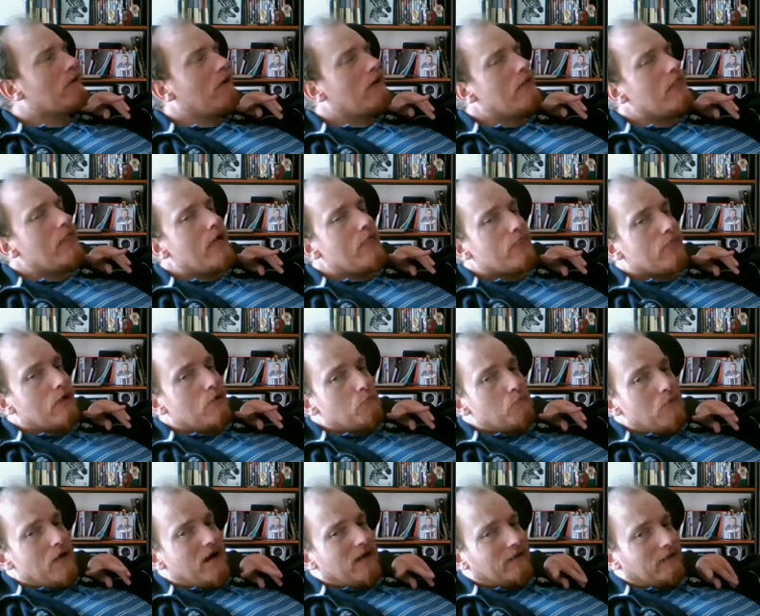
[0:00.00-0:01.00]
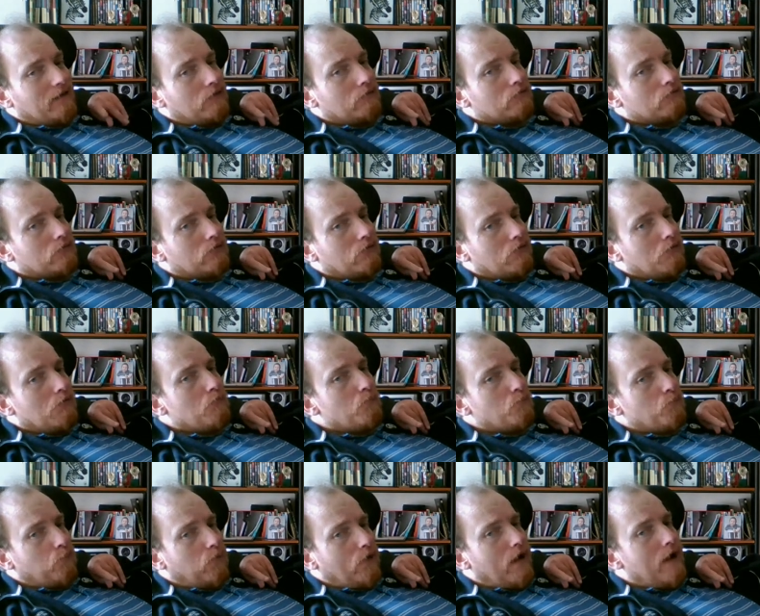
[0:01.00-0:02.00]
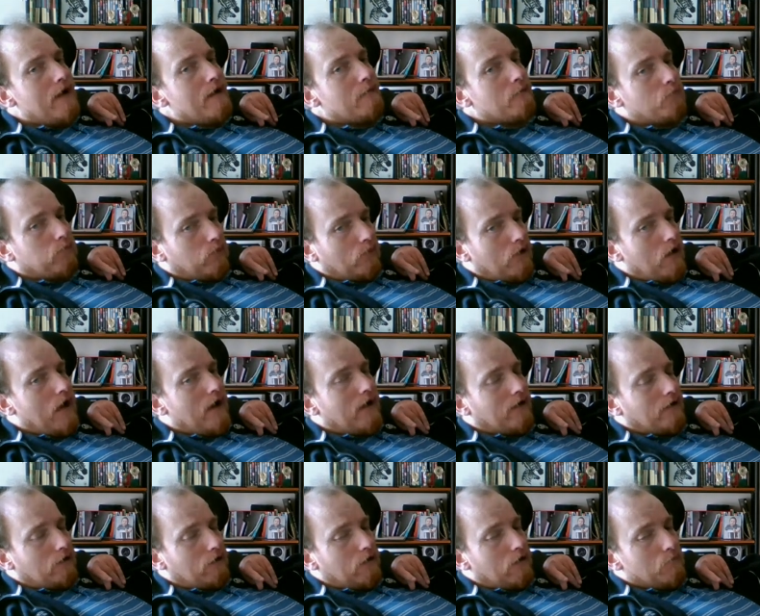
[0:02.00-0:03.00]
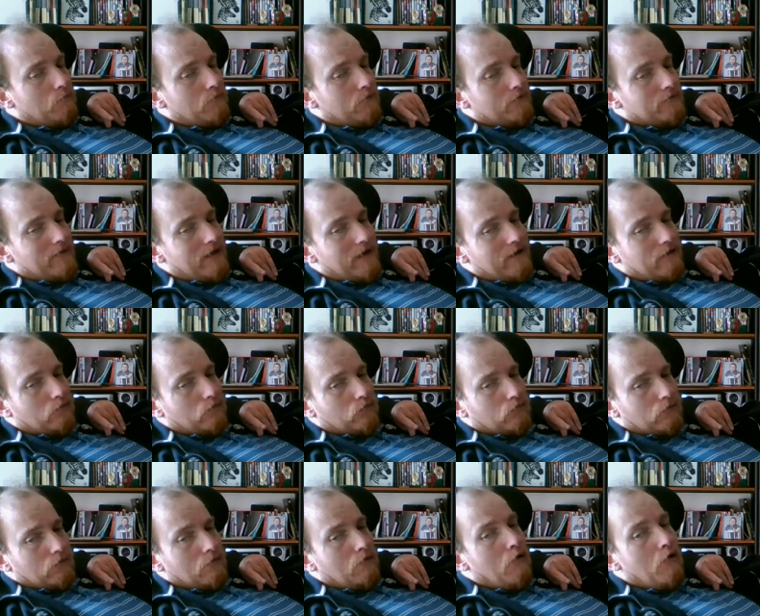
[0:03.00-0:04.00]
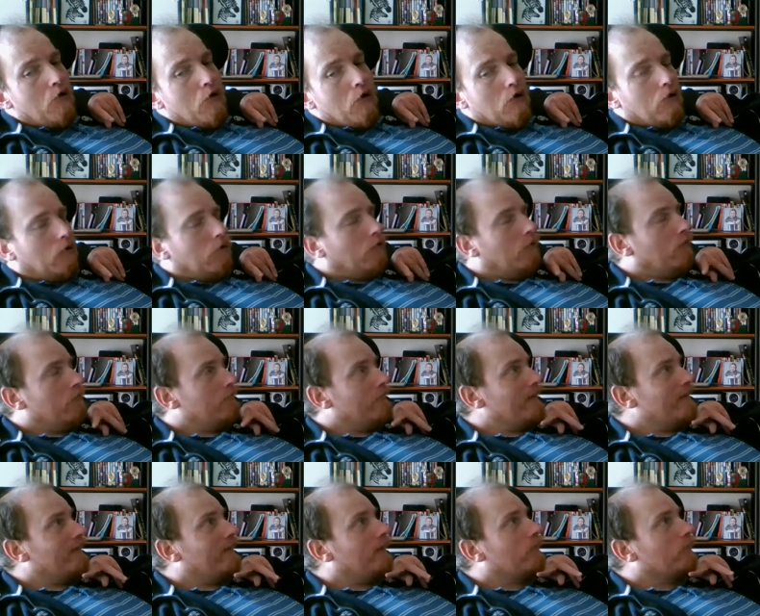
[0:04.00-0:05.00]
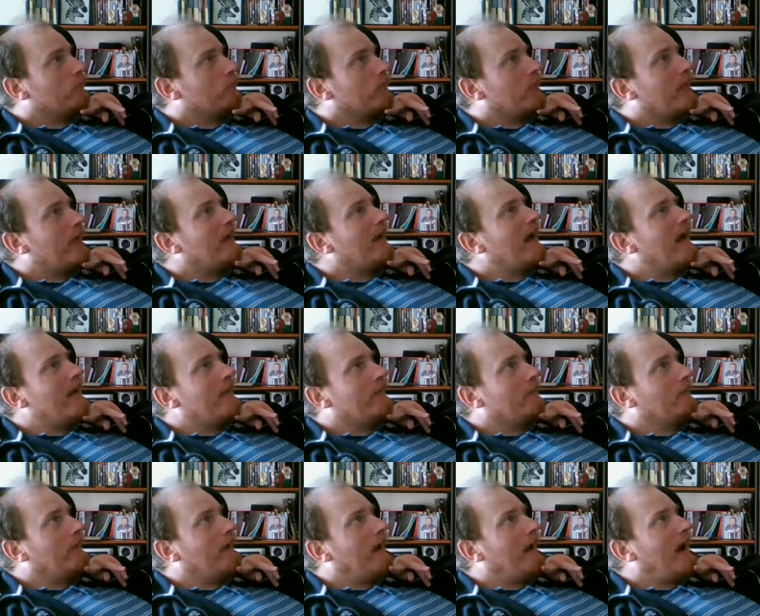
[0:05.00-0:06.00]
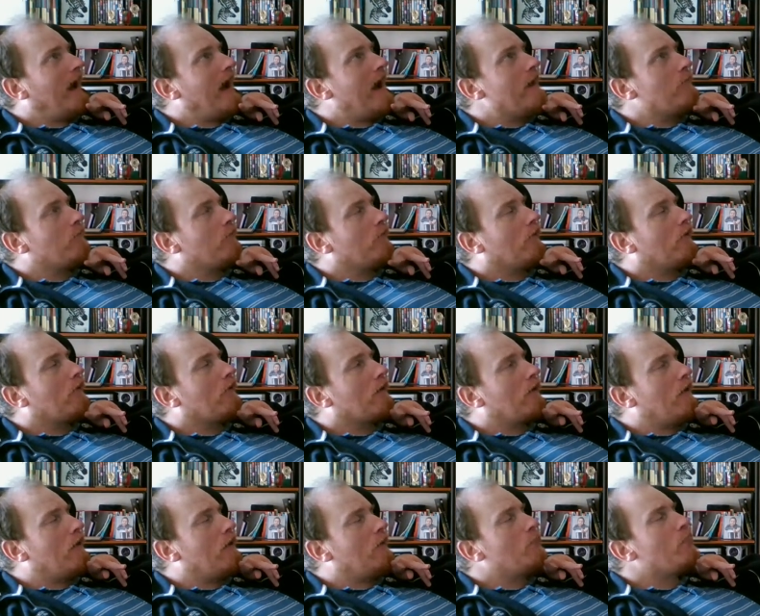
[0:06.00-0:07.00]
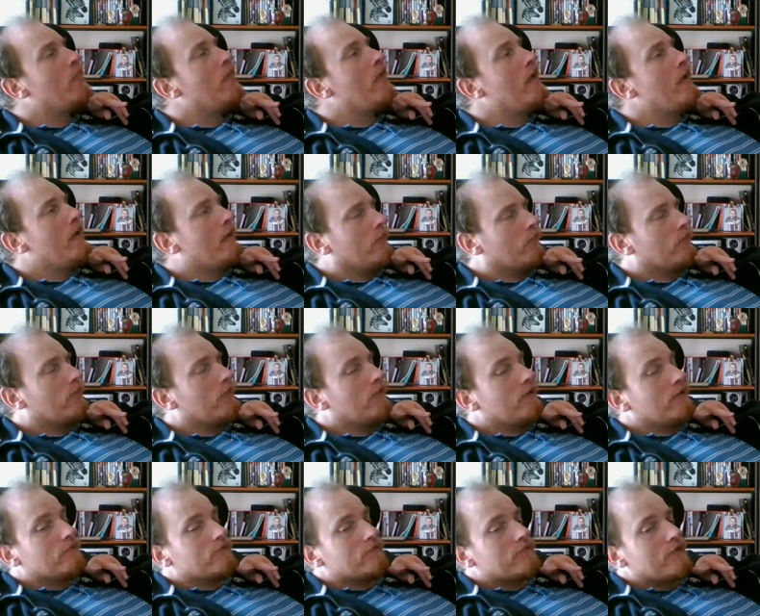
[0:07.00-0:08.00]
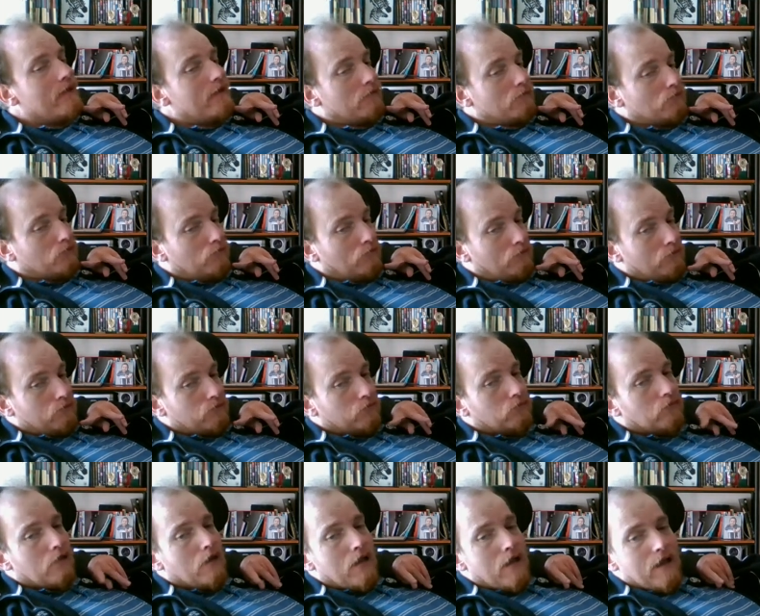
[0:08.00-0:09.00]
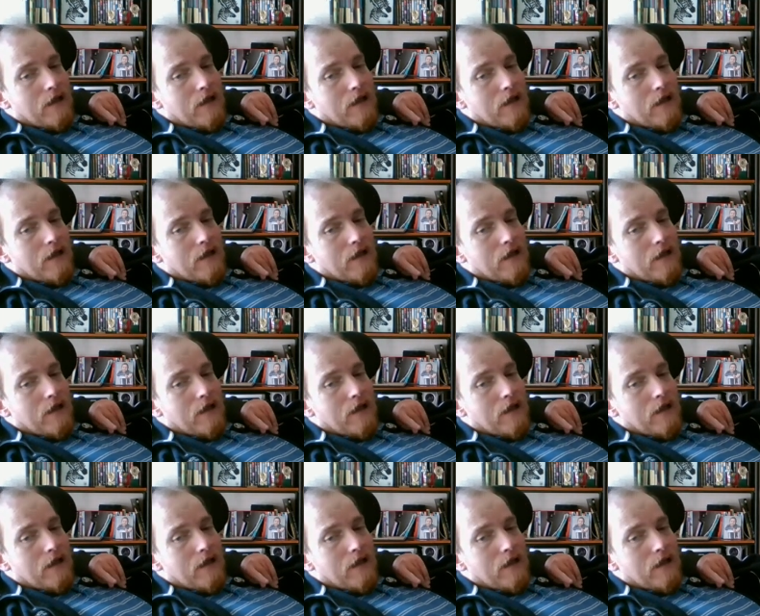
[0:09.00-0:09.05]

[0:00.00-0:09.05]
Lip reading: got the money to pay for accommodation or anything, and you haven't got the essentials.